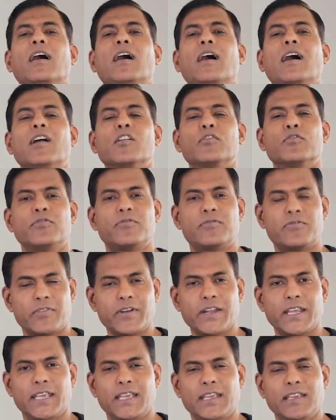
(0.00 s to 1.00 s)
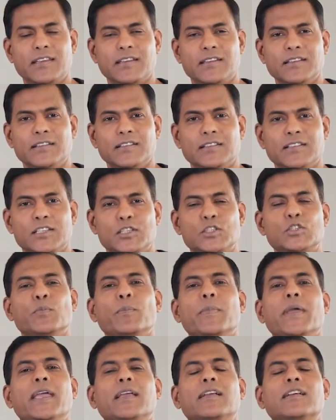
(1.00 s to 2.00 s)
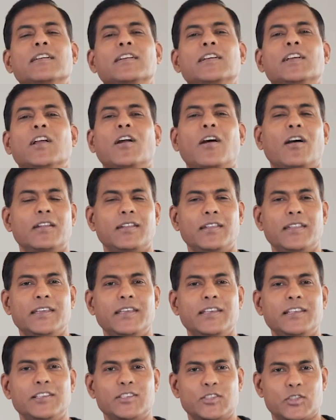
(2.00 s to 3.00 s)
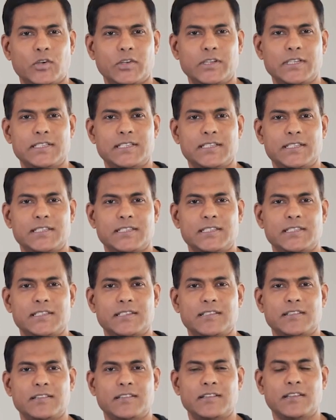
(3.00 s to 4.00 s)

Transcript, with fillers: are free to make godly choices.